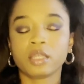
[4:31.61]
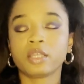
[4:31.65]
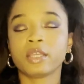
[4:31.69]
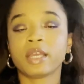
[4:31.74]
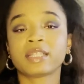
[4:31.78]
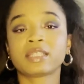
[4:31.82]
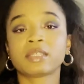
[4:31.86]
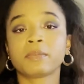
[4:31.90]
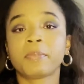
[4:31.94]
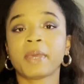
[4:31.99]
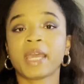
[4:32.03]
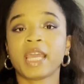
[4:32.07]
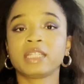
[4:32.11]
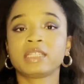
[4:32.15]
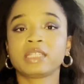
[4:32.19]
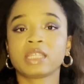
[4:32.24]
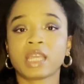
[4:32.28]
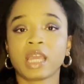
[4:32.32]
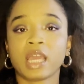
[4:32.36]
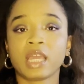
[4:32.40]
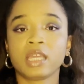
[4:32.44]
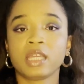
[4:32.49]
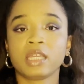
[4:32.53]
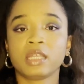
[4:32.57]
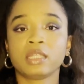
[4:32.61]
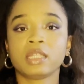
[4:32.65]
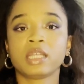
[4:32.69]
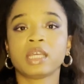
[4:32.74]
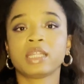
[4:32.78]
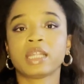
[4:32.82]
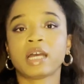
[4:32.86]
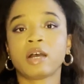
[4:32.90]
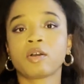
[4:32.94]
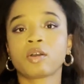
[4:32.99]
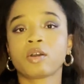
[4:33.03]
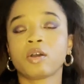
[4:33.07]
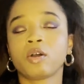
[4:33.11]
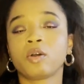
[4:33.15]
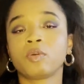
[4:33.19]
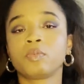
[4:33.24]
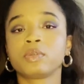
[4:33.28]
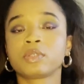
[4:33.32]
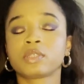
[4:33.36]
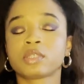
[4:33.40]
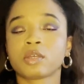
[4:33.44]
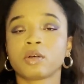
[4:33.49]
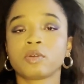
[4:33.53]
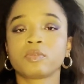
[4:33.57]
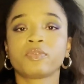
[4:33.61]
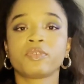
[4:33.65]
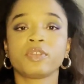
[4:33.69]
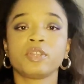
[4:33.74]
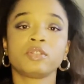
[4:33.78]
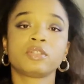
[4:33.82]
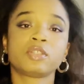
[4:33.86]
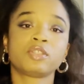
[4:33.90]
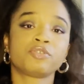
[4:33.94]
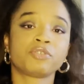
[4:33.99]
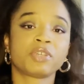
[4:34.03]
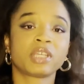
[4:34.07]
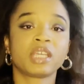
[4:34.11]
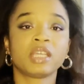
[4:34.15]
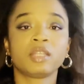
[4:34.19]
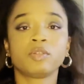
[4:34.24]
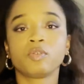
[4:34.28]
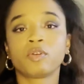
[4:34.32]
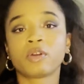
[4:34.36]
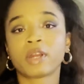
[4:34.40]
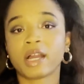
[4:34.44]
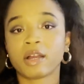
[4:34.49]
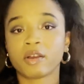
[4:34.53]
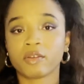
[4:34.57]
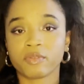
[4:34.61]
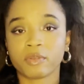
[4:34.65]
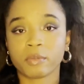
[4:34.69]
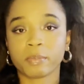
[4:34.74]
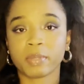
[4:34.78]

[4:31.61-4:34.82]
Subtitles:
You had to pay to get in, and alcohol was sold for you to drink in or out of the